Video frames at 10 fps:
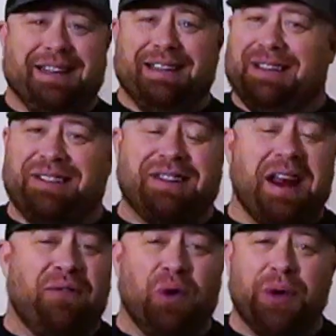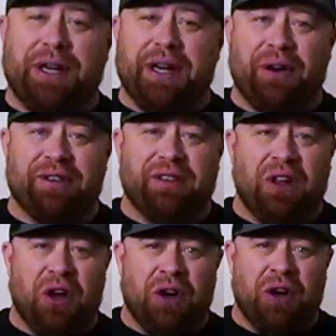several years
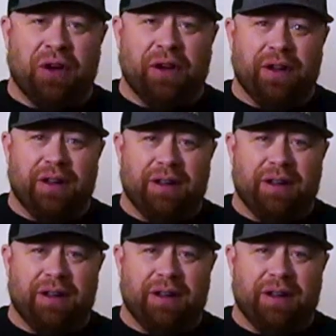long